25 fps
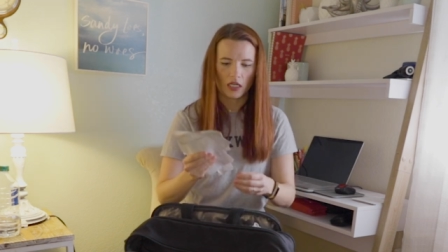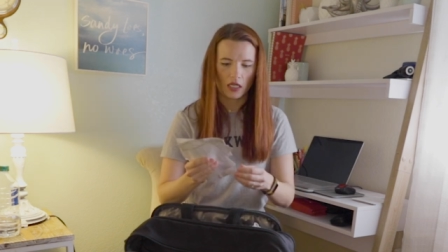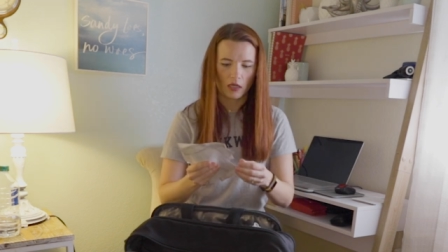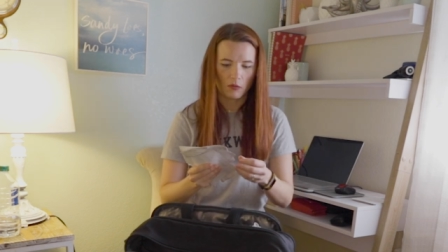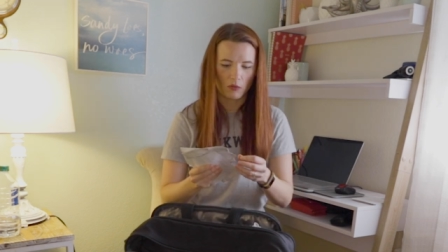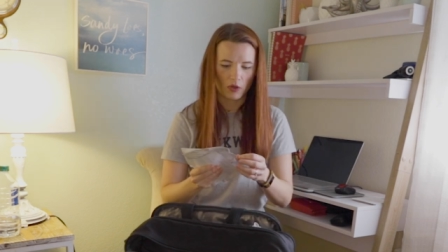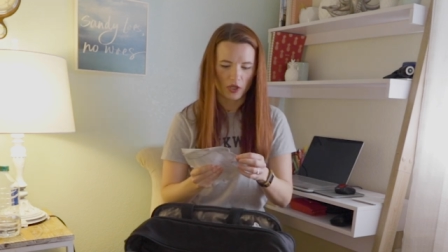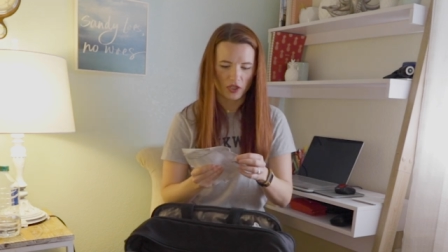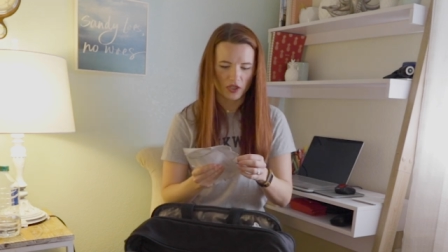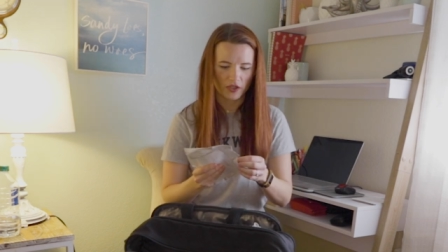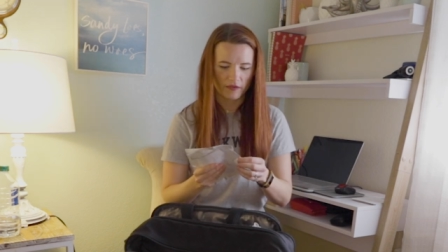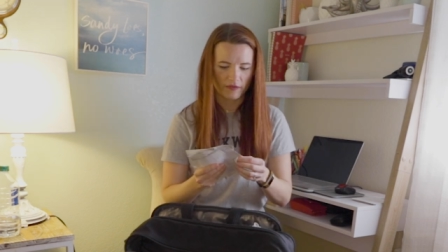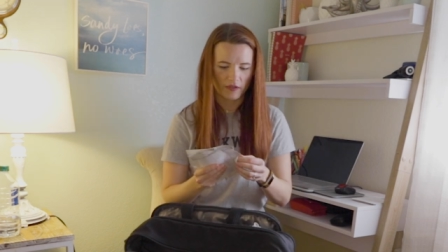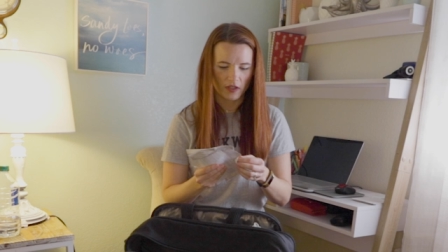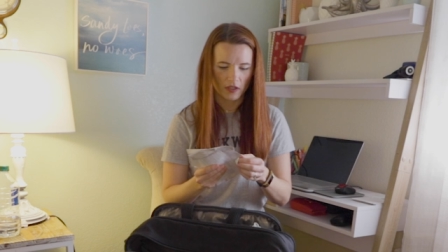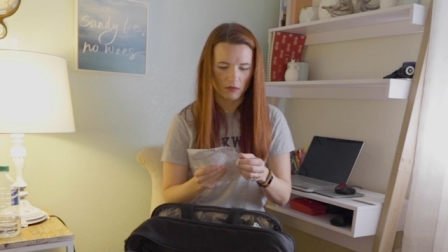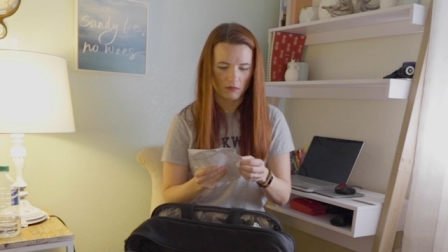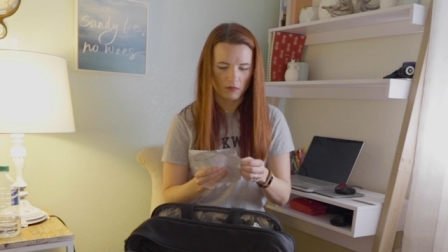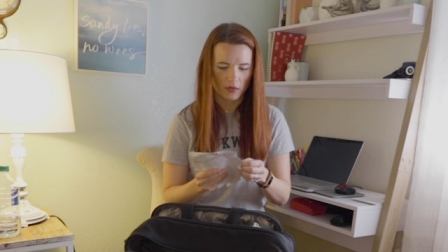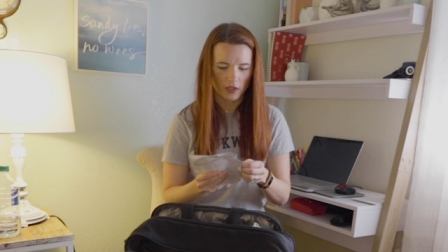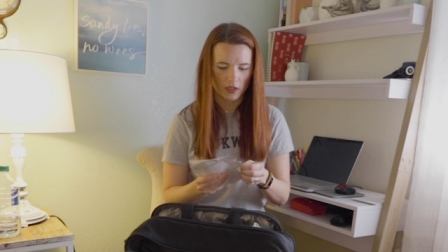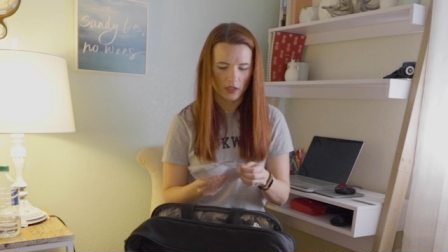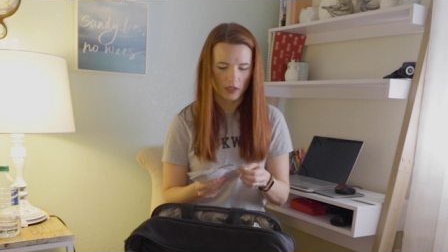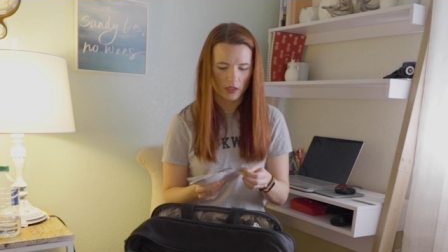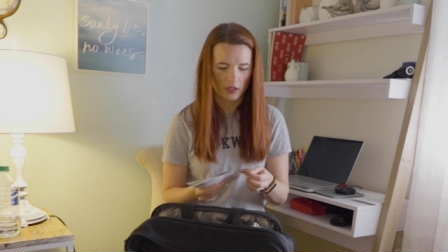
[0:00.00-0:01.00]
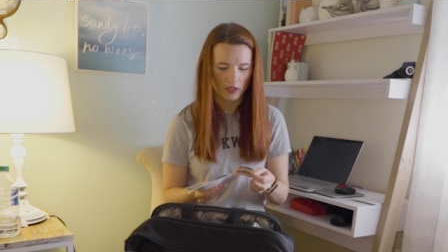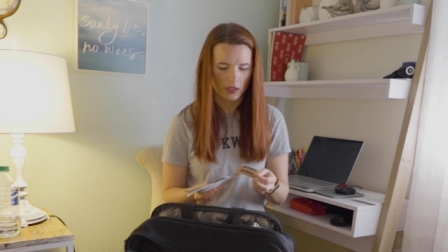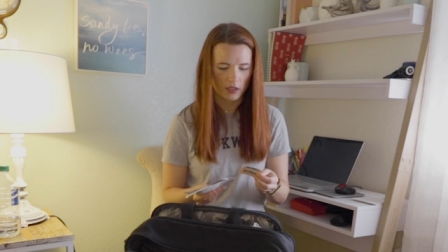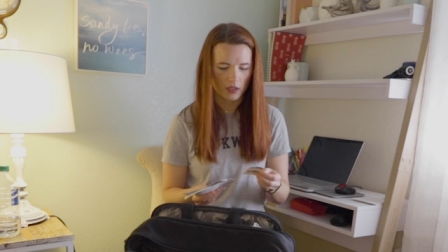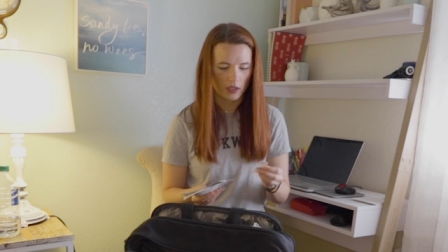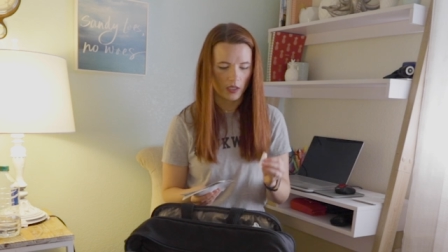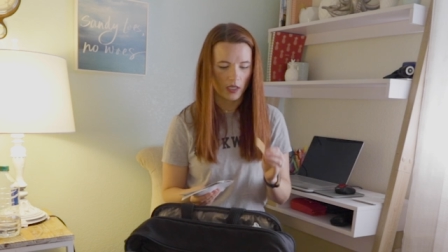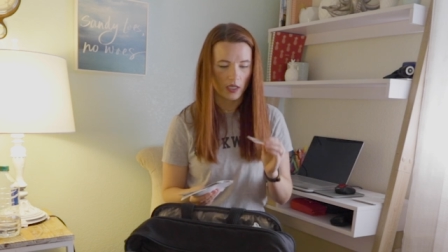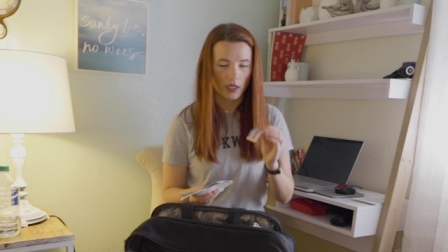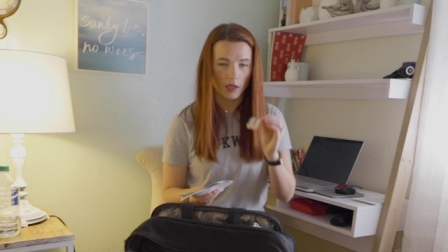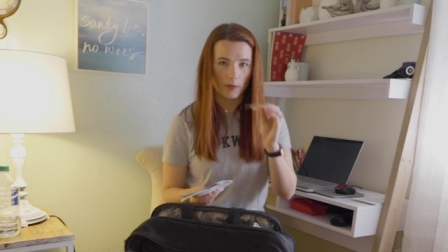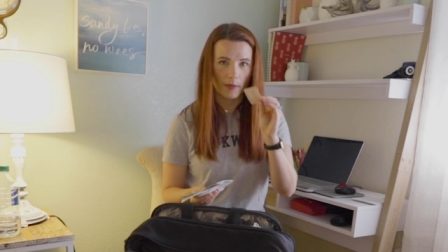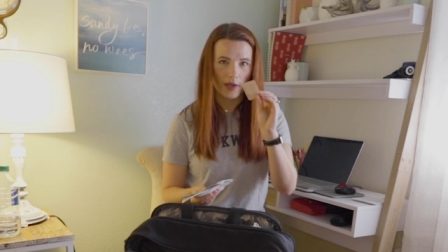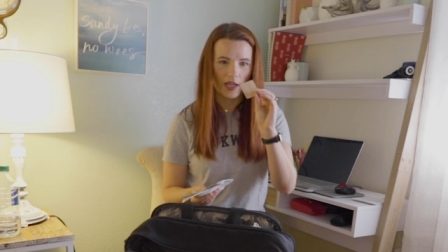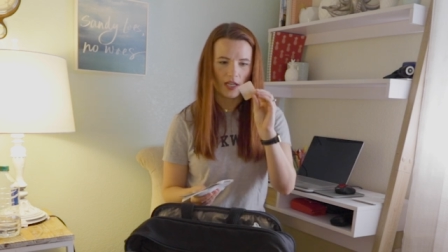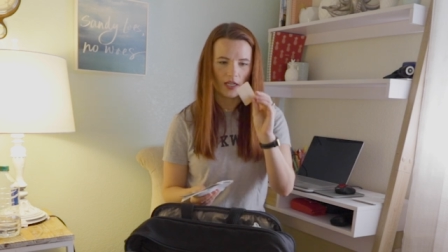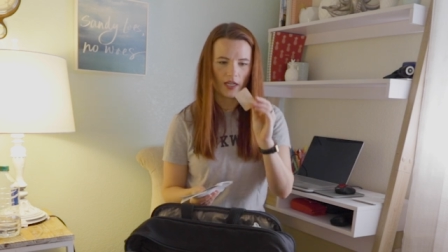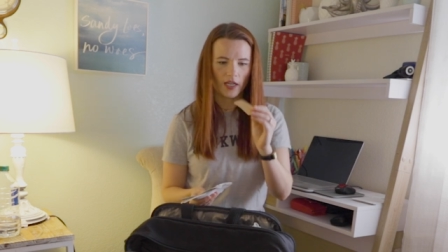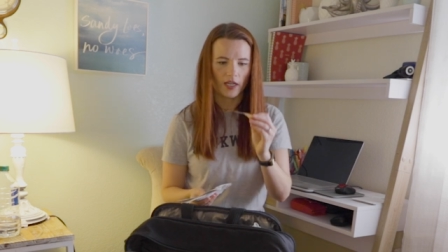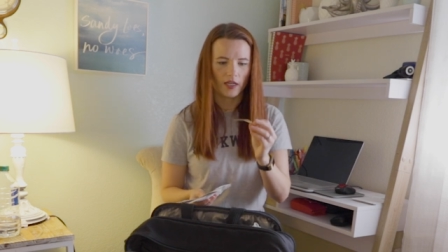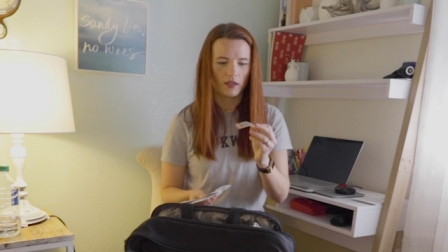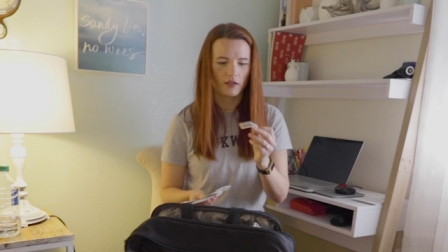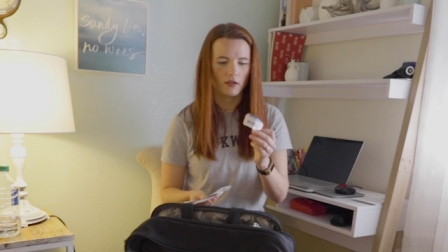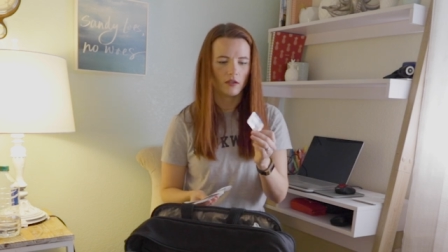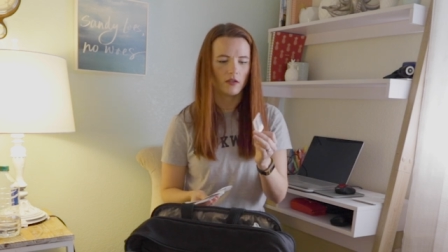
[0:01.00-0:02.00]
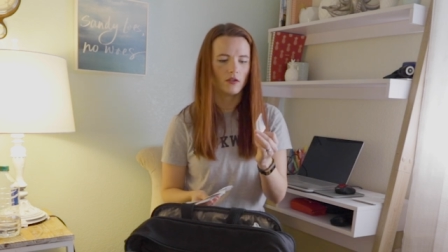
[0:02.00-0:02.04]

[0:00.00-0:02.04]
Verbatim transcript: a bunch of them. And a band aid.